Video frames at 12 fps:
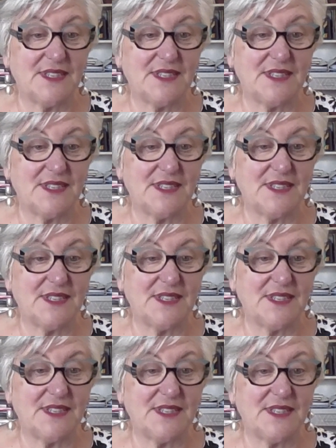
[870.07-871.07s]
a
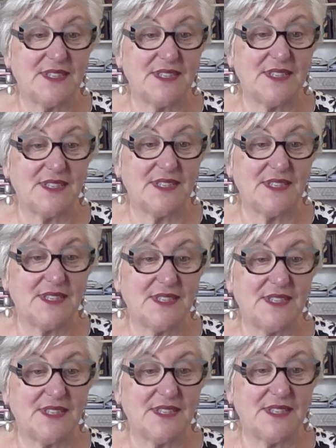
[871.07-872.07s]
historian of
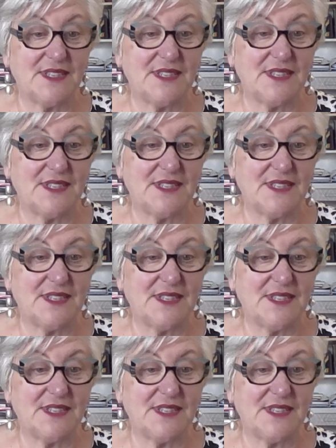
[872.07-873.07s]
colonial
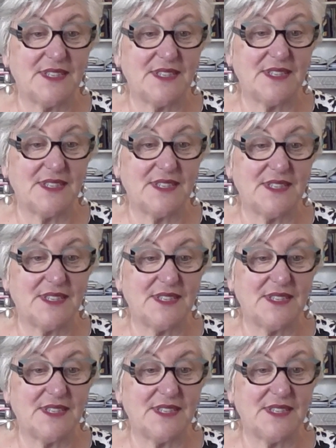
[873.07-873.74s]
Australia, he wrote